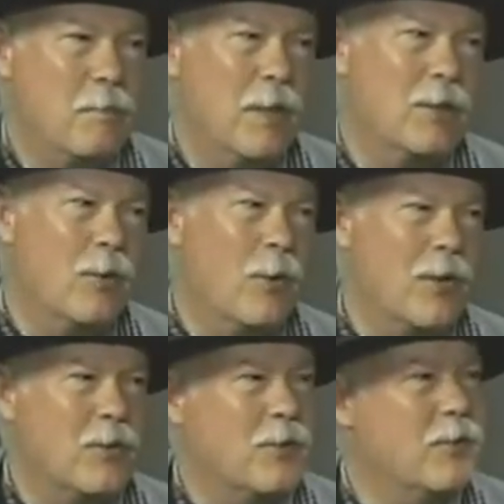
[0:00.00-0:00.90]
been
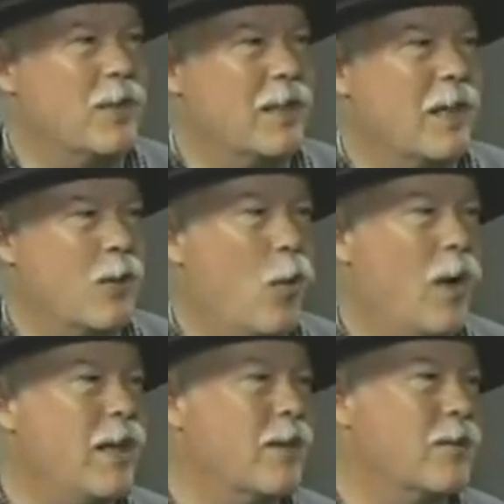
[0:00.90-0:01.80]
going through and
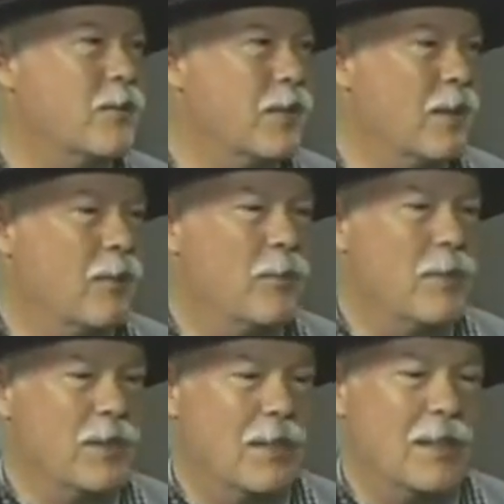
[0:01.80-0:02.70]
acquainting herself
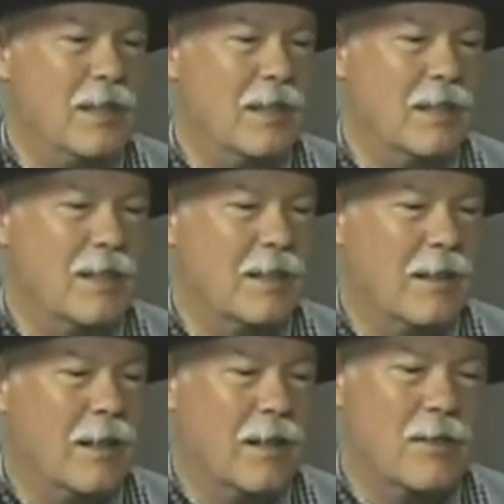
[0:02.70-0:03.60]
with the
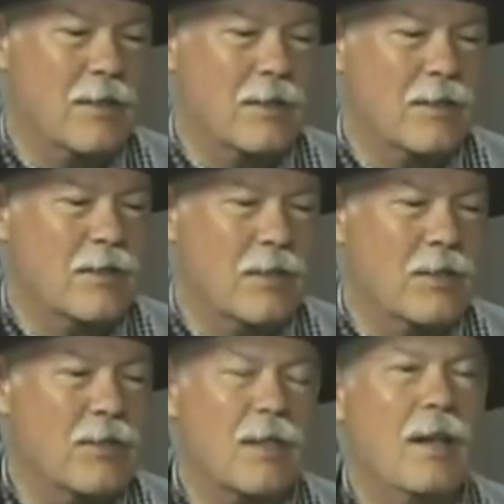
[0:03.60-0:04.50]
collections, and
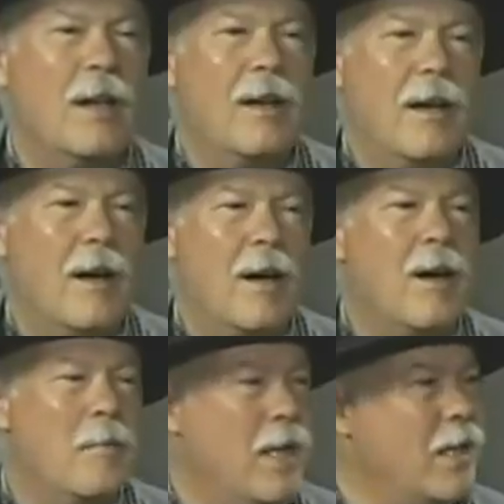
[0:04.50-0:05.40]
just
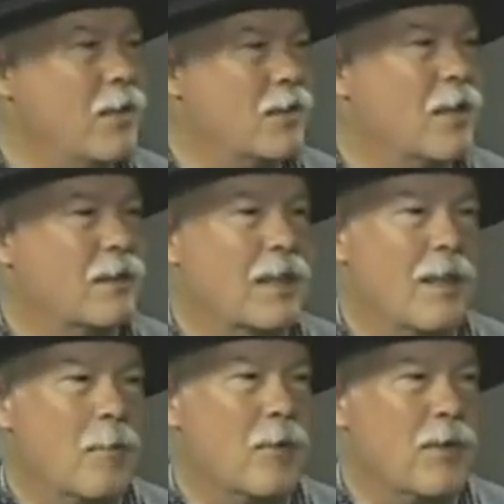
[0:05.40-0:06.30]
amazed at the
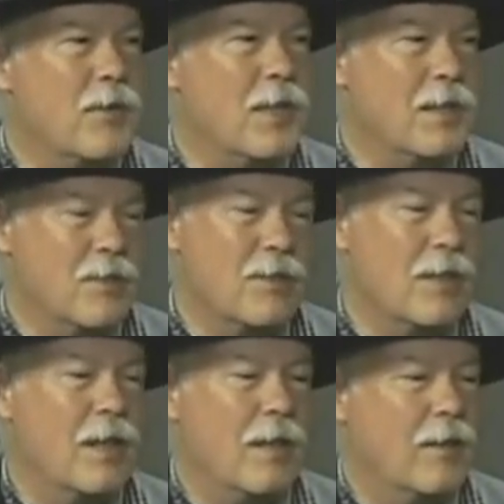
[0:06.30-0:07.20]
number of things
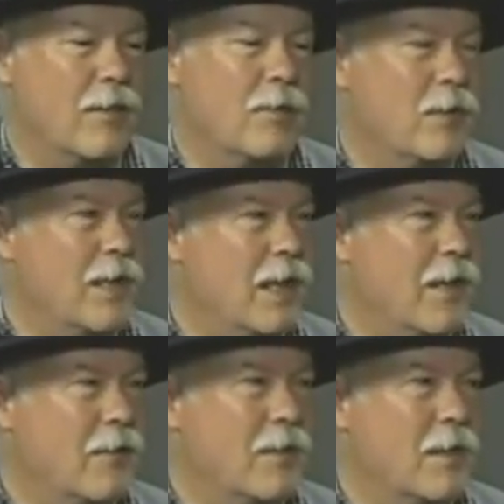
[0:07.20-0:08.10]
that we
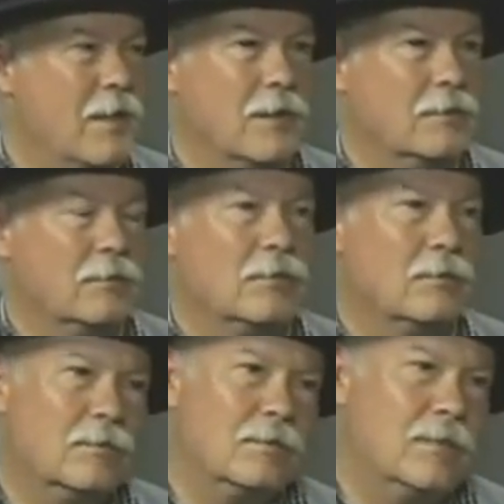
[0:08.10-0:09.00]
have that are,
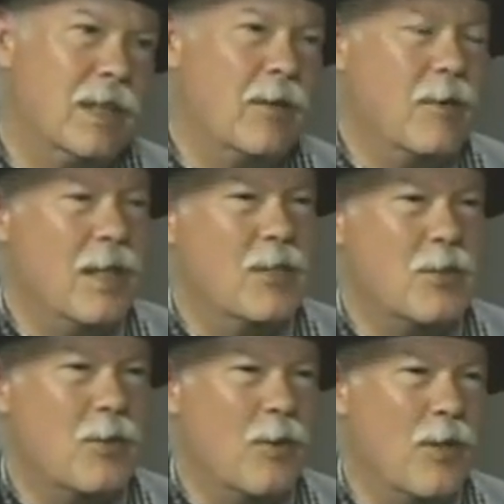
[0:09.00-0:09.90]
you know, in
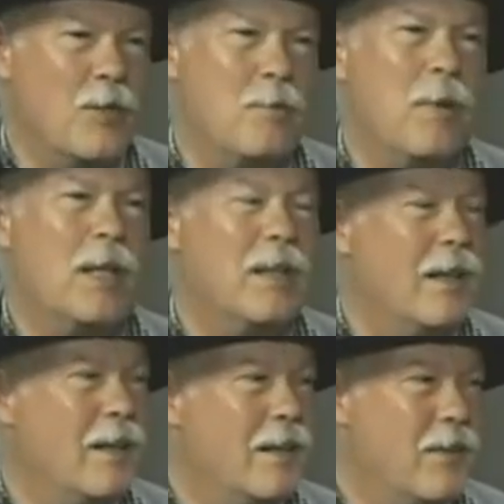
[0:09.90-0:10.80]
storage, but
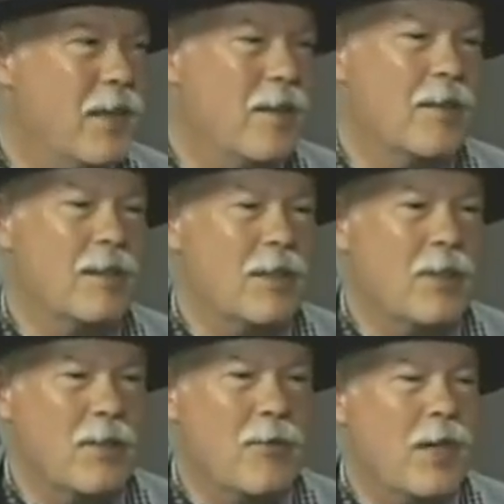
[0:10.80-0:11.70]
they're
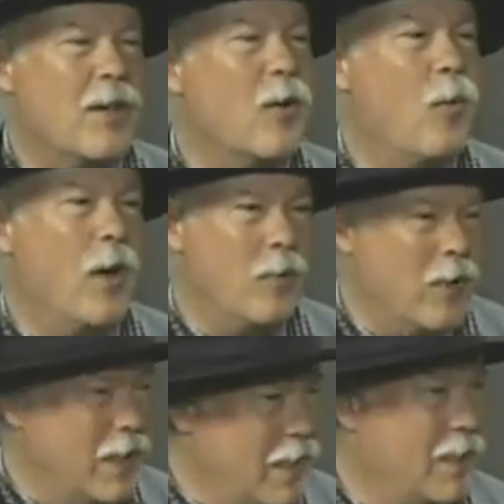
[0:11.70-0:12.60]
there when
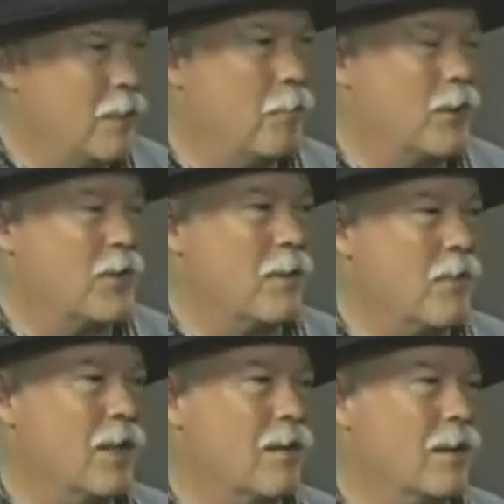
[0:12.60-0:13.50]
we need to put
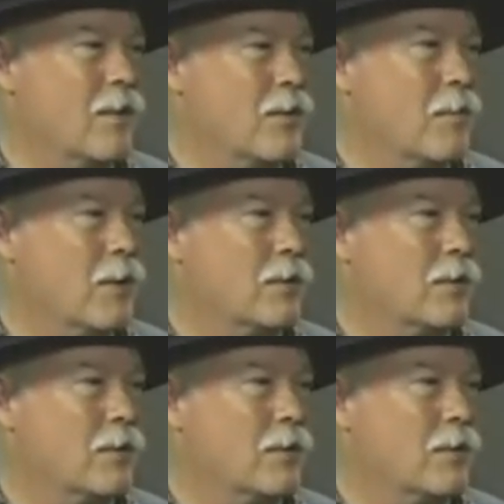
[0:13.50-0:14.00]
something on exhibit.